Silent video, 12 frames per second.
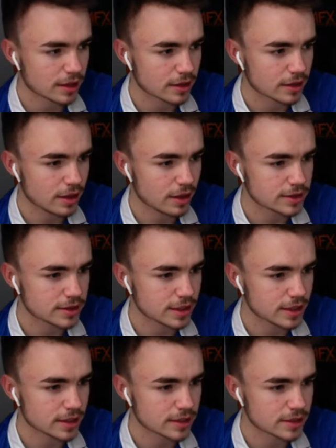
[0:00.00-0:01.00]

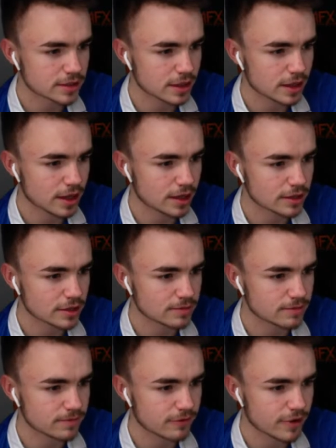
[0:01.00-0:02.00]
Curtis and the
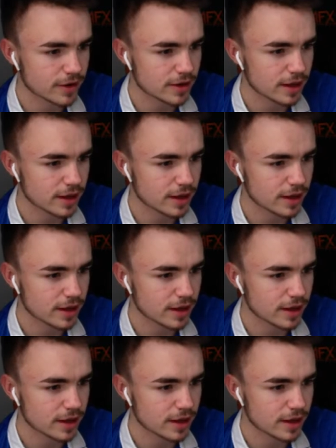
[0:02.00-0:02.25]
free